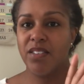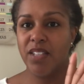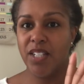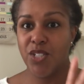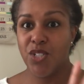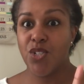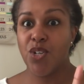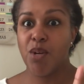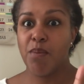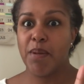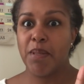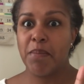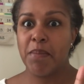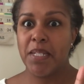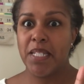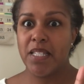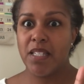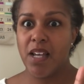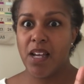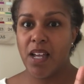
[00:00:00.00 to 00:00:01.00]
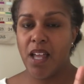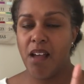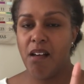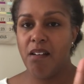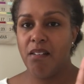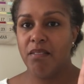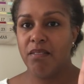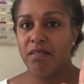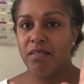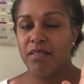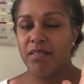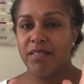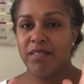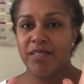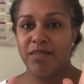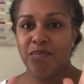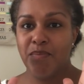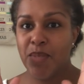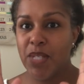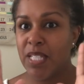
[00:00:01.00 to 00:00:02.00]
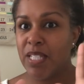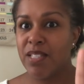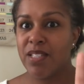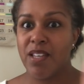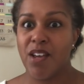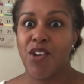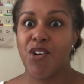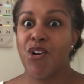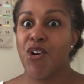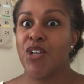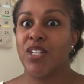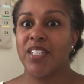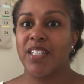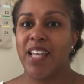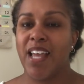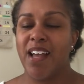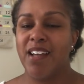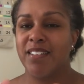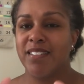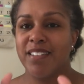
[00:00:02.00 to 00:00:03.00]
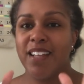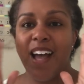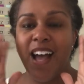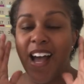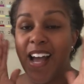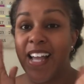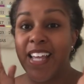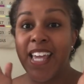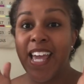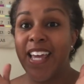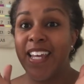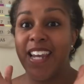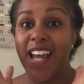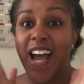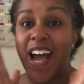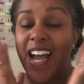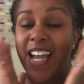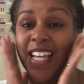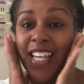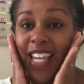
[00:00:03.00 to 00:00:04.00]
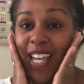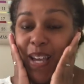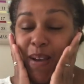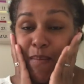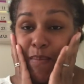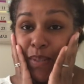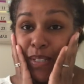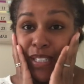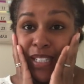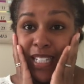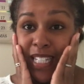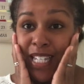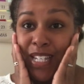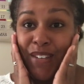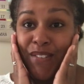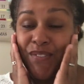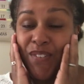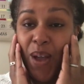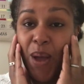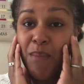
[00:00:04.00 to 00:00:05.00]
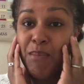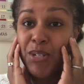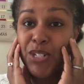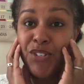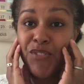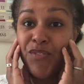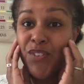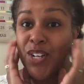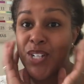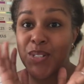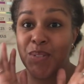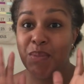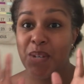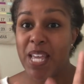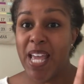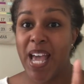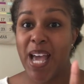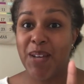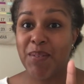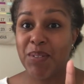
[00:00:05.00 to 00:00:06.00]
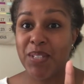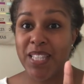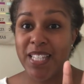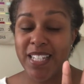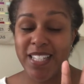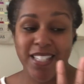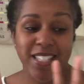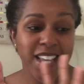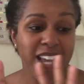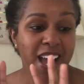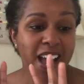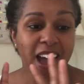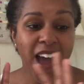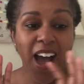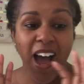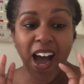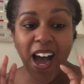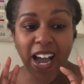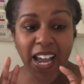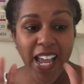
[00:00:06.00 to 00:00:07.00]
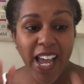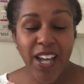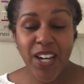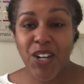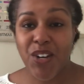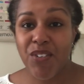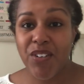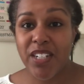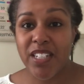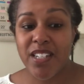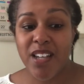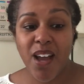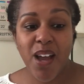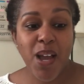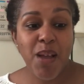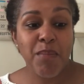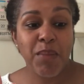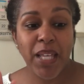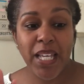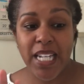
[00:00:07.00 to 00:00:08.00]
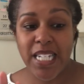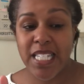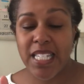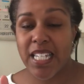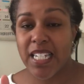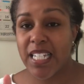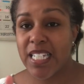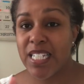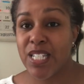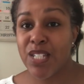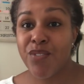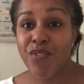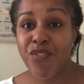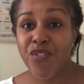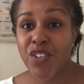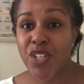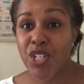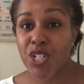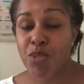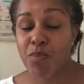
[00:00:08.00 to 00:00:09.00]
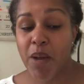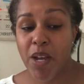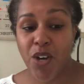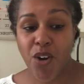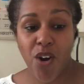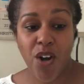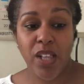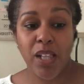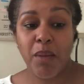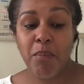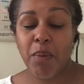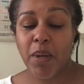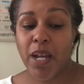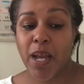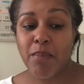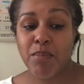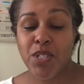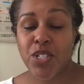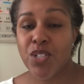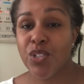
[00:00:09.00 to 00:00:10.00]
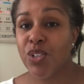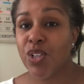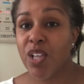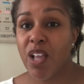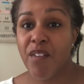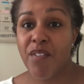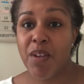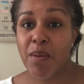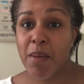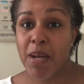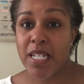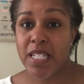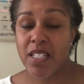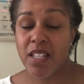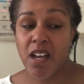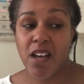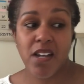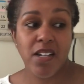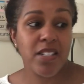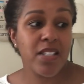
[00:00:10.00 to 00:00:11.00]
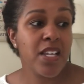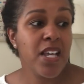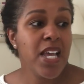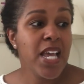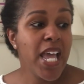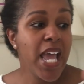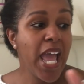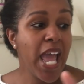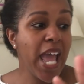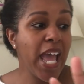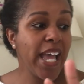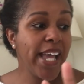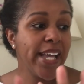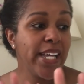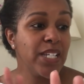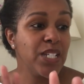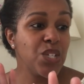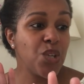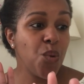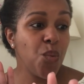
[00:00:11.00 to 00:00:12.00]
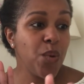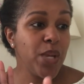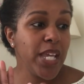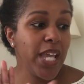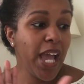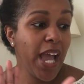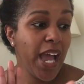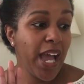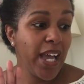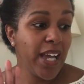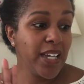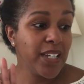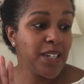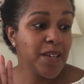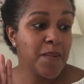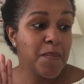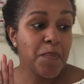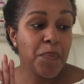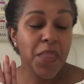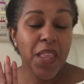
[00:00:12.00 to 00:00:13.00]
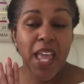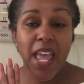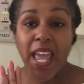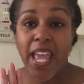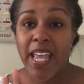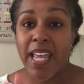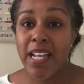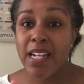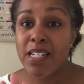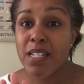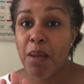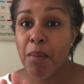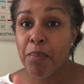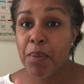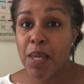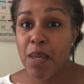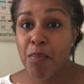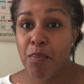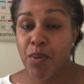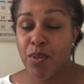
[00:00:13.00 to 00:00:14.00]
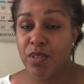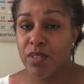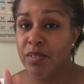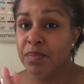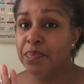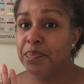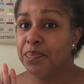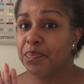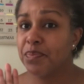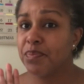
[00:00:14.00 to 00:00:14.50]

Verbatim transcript: let's talk about mini sock KAL, mini sock garland KAL again, I can't believe how much fun we had with this. I had a great time. Like I said, I didn't finish my garland, but I'm still loving my socks. And we had eight people